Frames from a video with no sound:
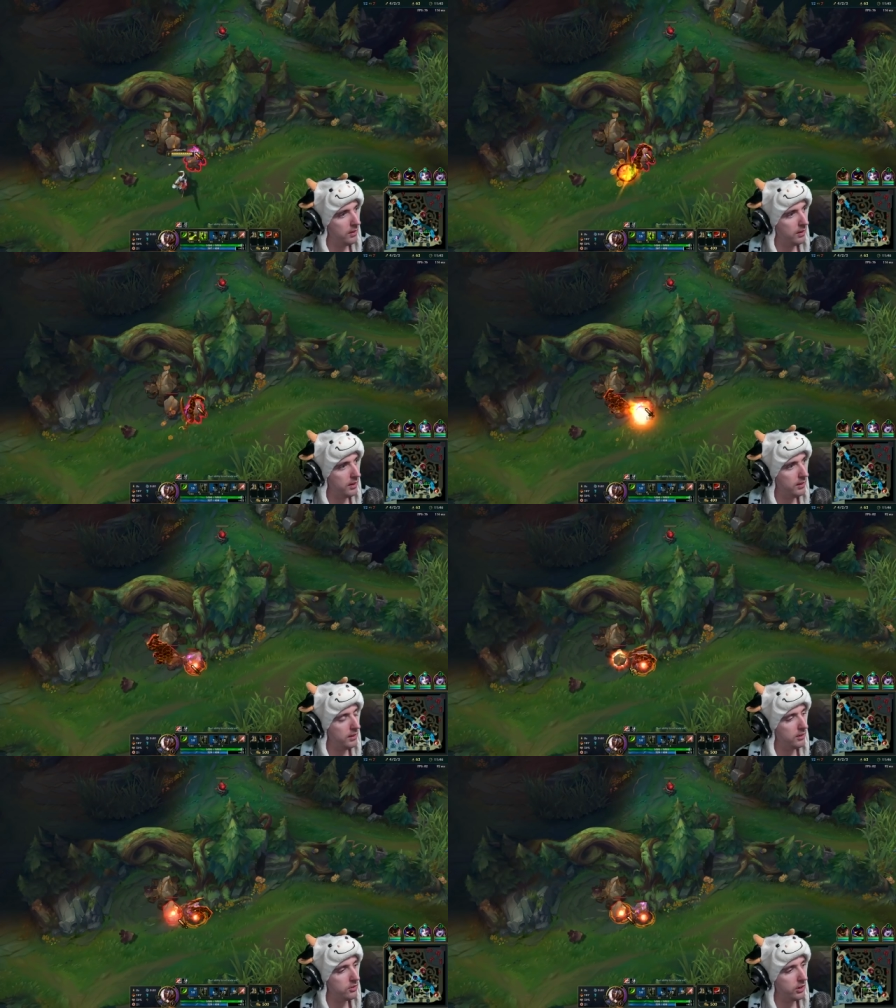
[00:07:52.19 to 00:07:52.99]
Well,
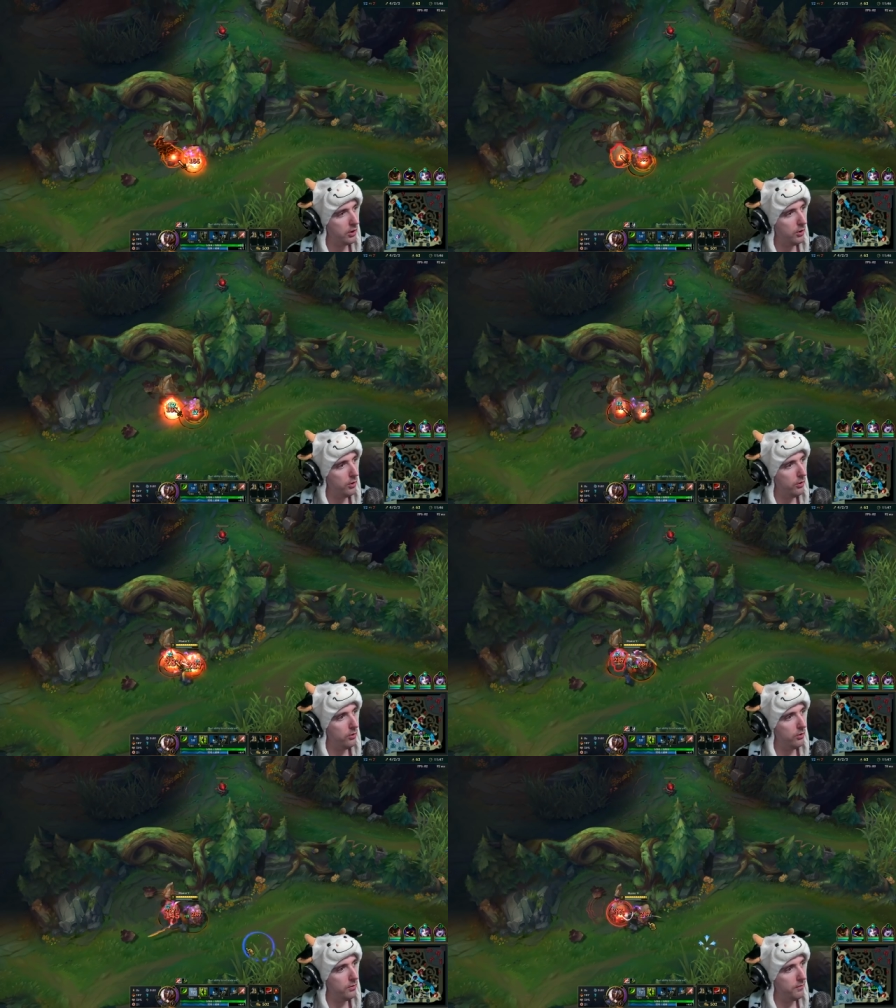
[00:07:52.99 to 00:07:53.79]
let's
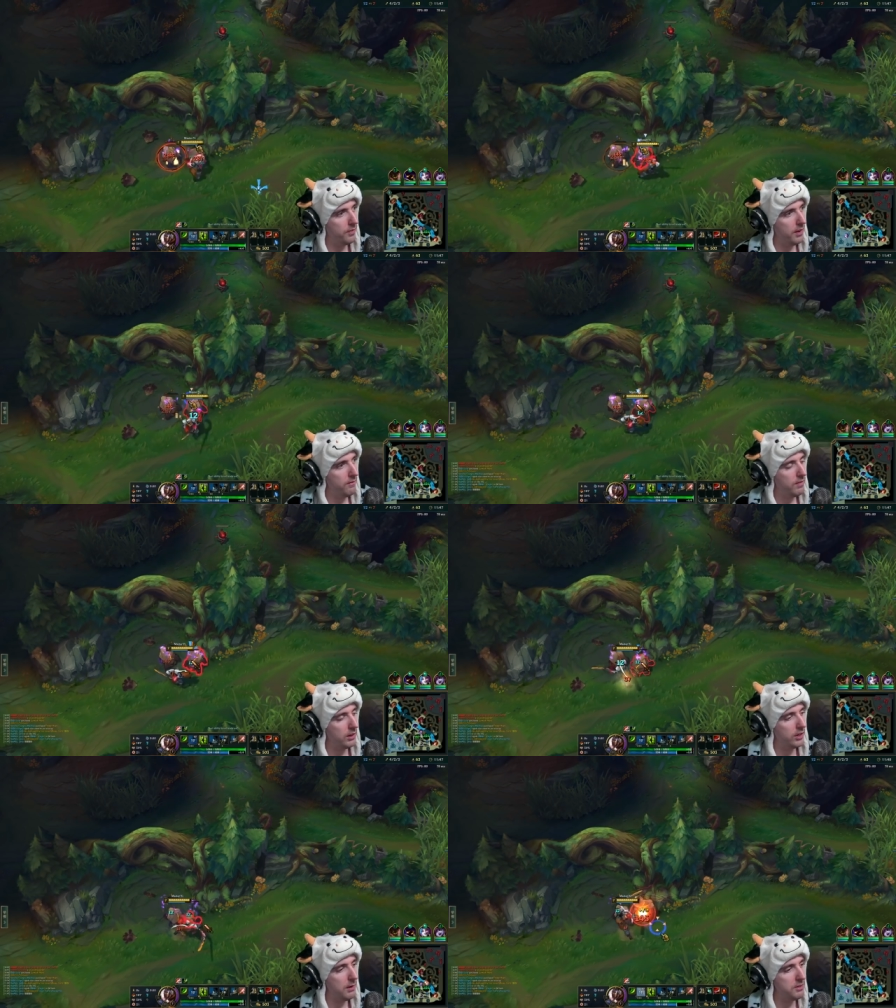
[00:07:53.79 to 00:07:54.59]
go. Man,
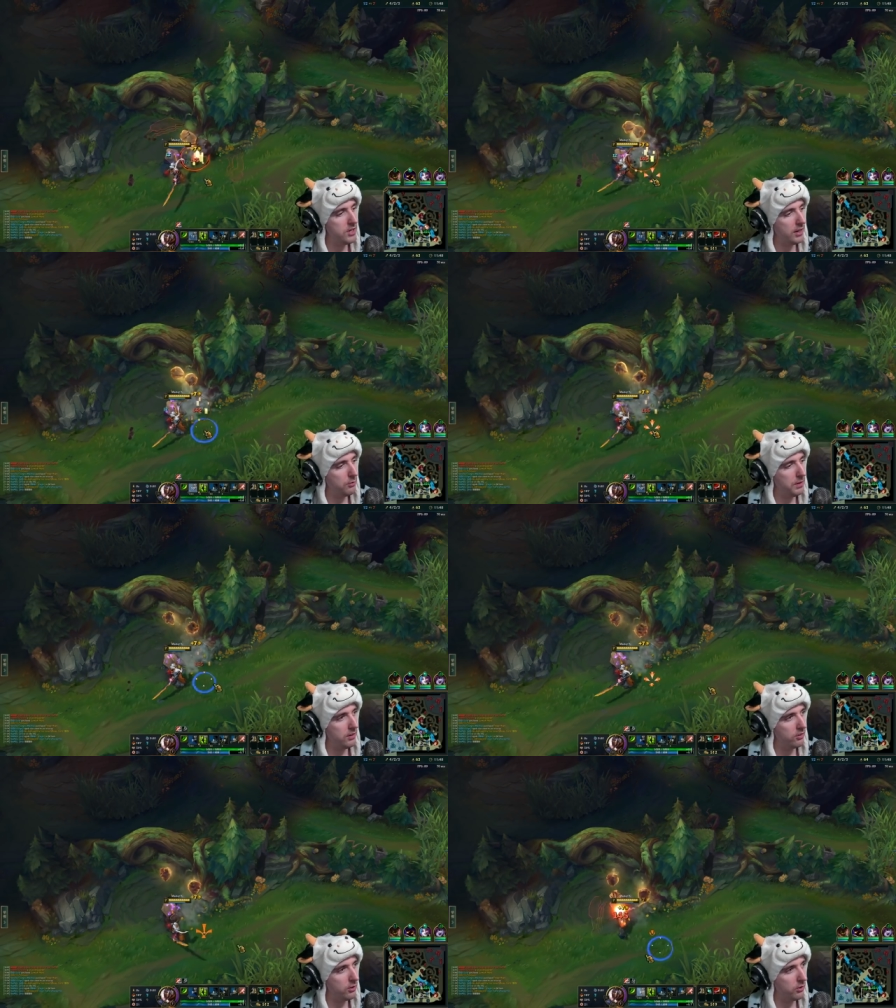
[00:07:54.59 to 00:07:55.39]
look how much EXP
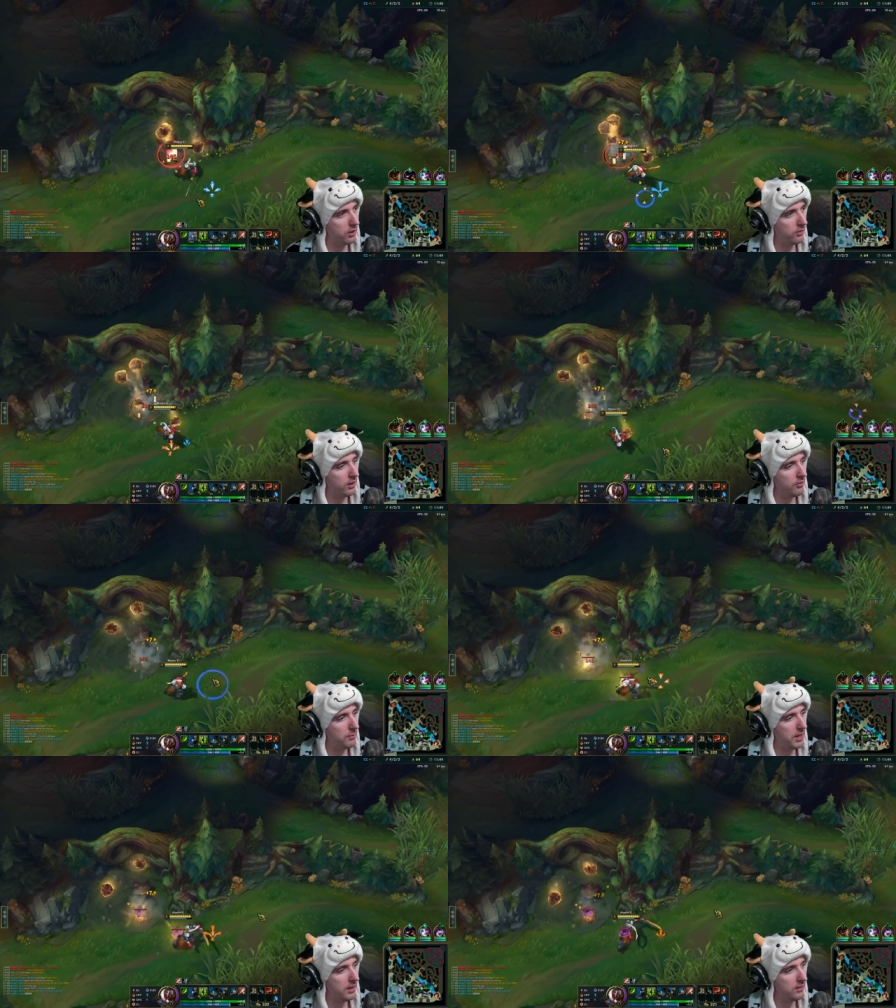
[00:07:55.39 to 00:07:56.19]
these little Krugs give you,
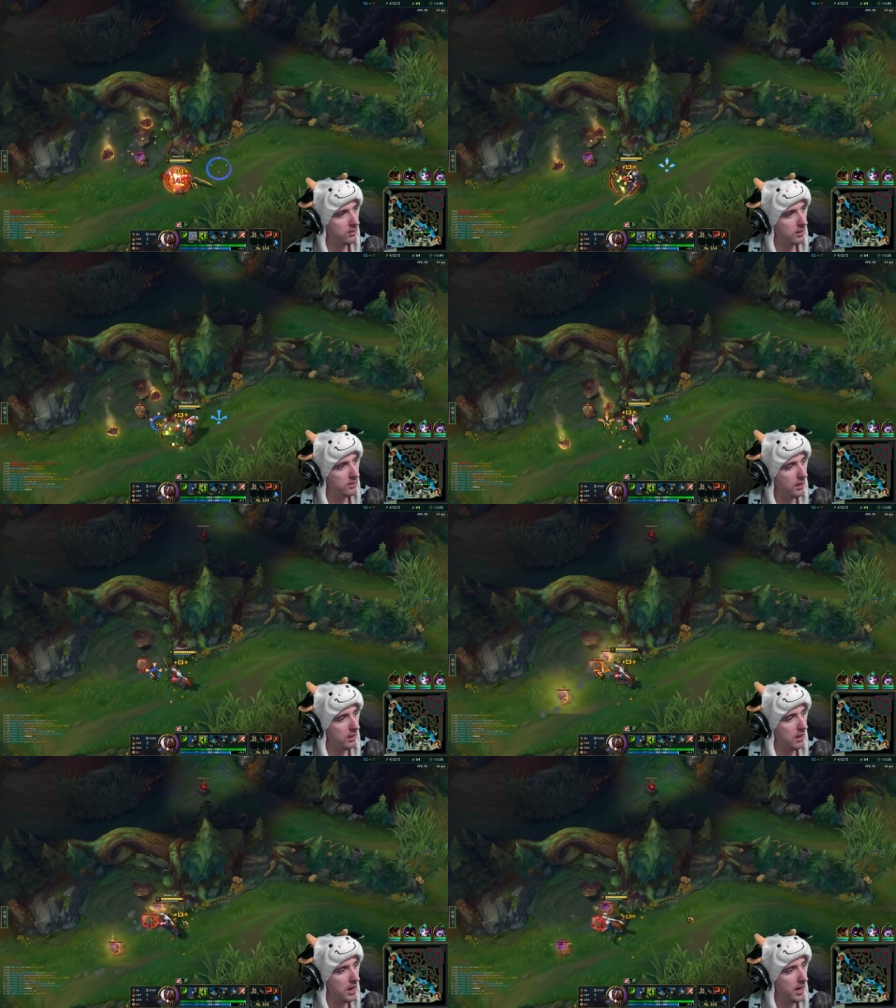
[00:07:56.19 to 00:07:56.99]
man. It's, it's a
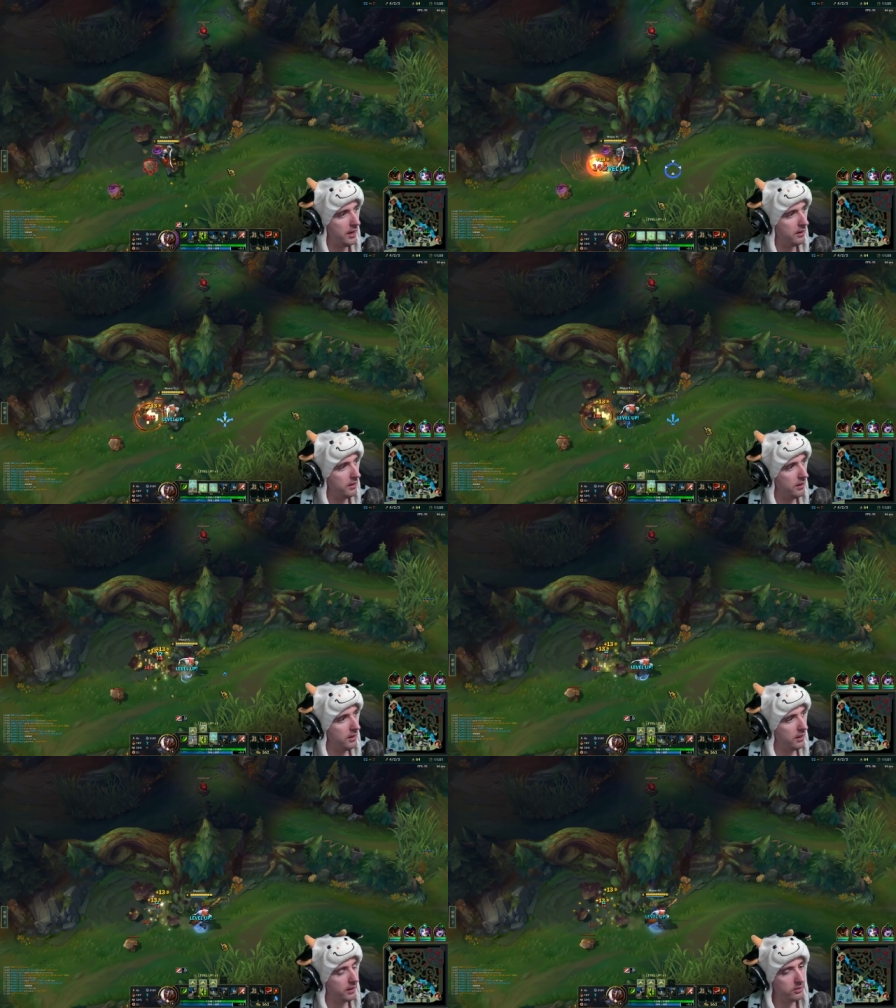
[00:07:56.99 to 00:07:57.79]
lot.
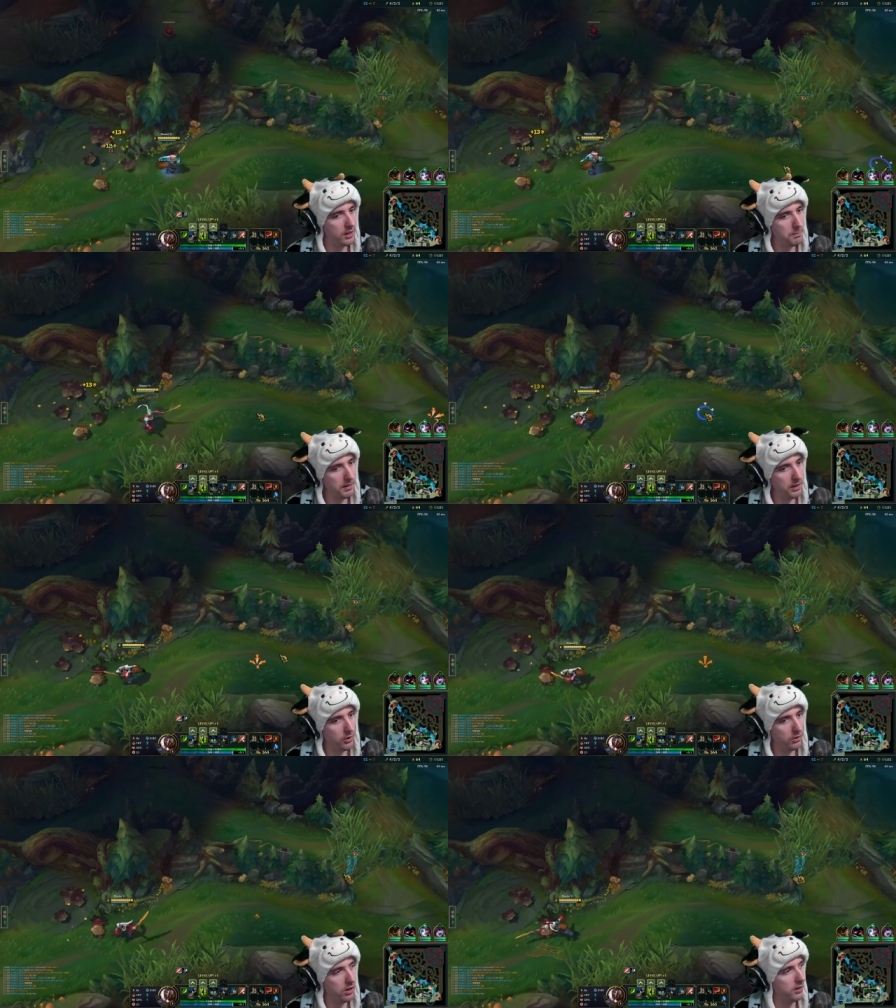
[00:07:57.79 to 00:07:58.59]
Like, skipping
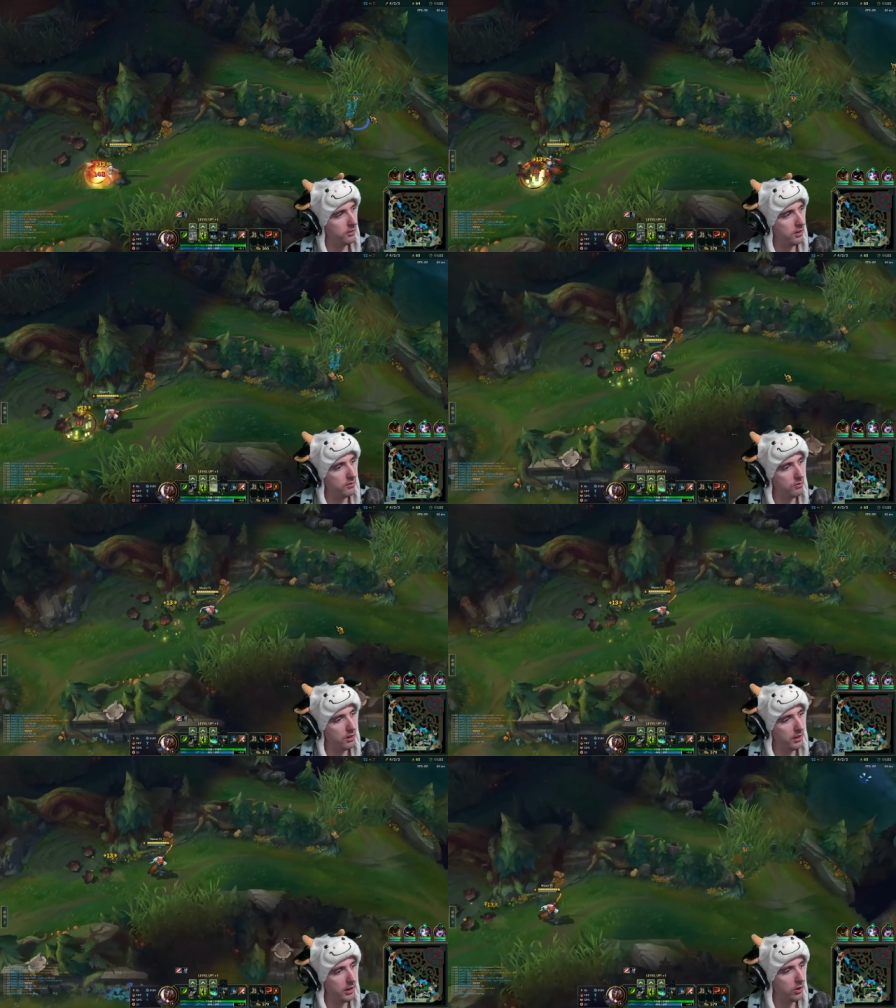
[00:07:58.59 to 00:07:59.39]
little Krugs can
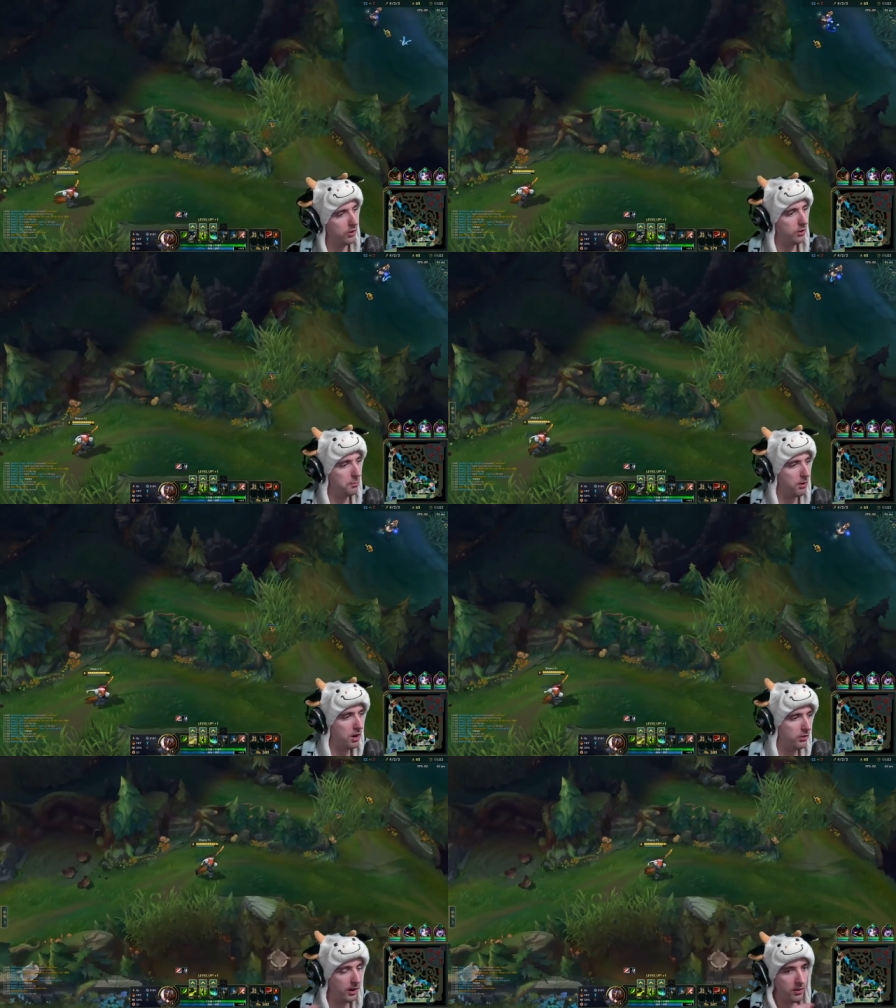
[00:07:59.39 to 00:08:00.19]
really hurt your
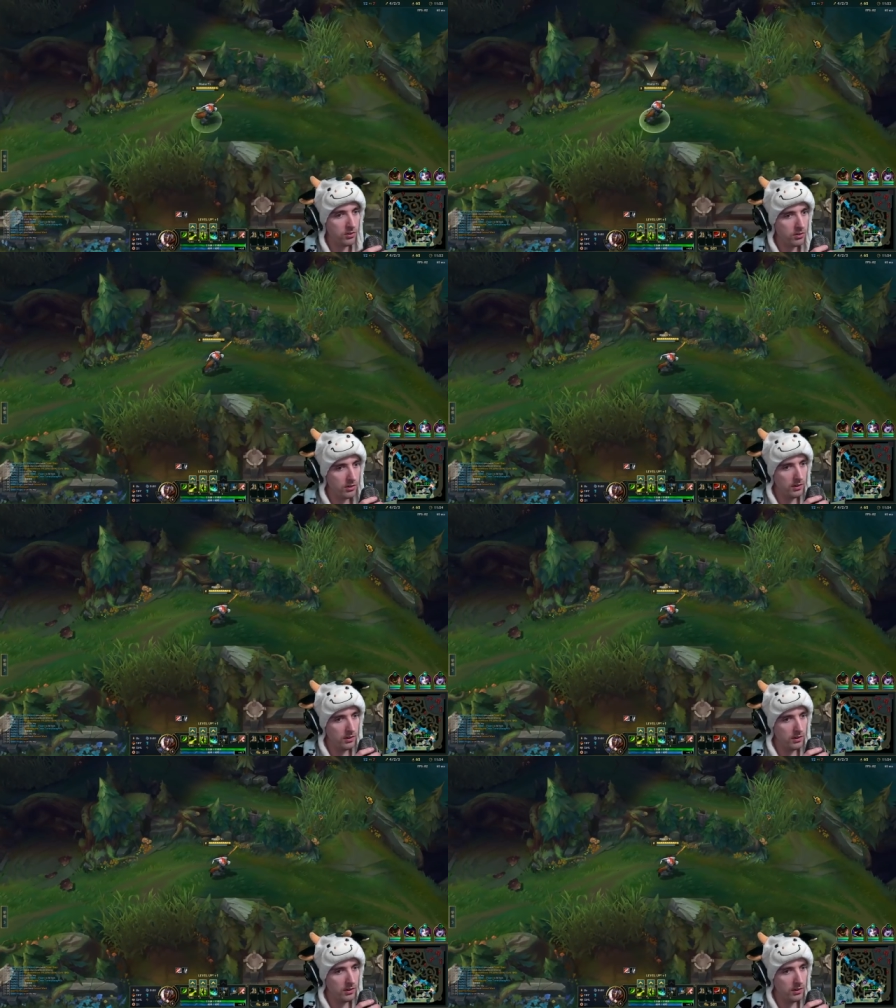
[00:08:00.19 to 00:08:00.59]
progress.